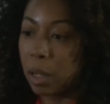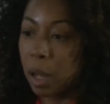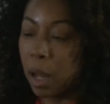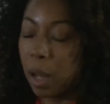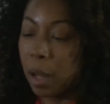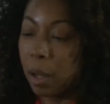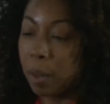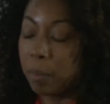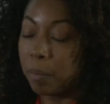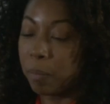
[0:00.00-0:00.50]

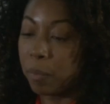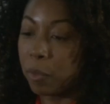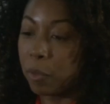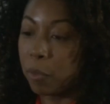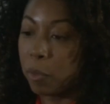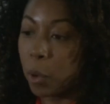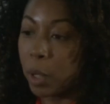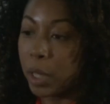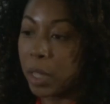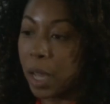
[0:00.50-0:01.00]

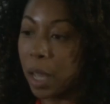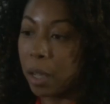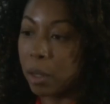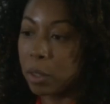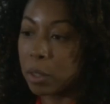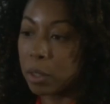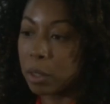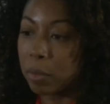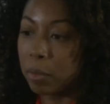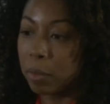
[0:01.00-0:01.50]
40
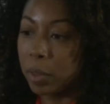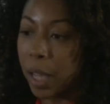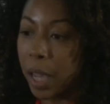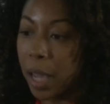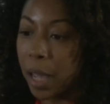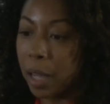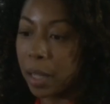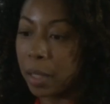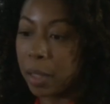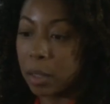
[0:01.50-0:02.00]
acres of
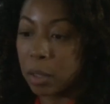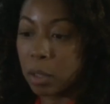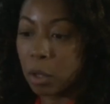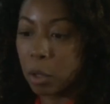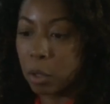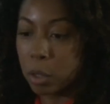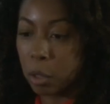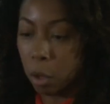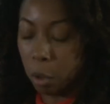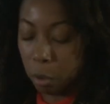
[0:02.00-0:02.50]
land in
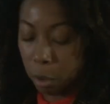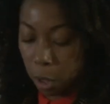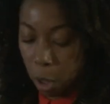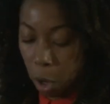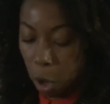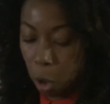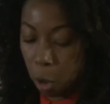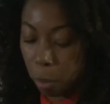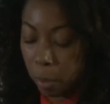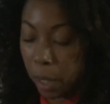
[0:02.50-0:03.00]
Tulsa,
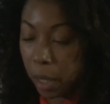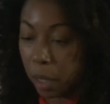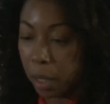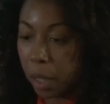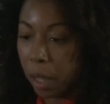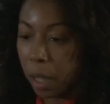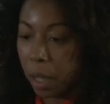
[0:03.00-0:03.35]
Oklahoma,